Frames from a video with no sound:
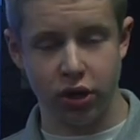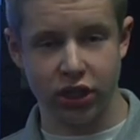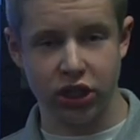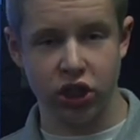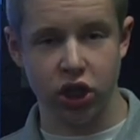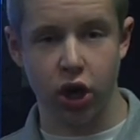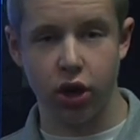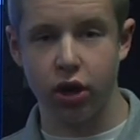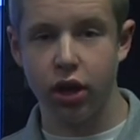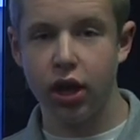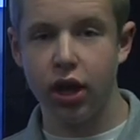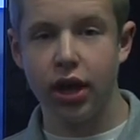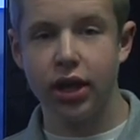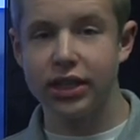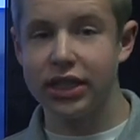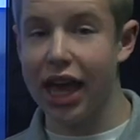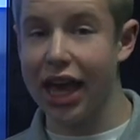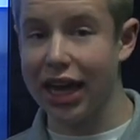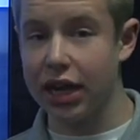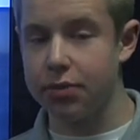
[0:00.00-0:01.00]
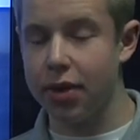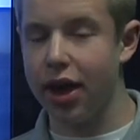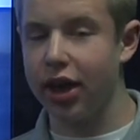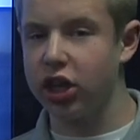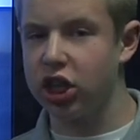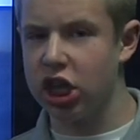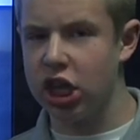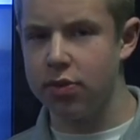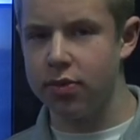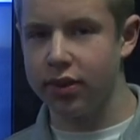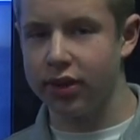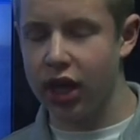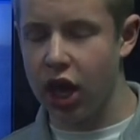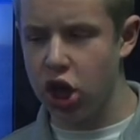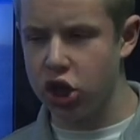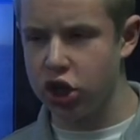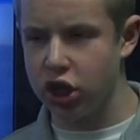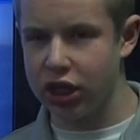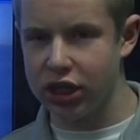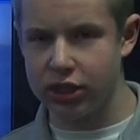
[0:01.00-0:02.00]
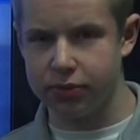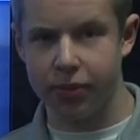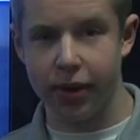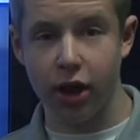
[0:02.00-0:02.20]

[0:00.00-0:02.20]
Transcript: to start talking about accumulations,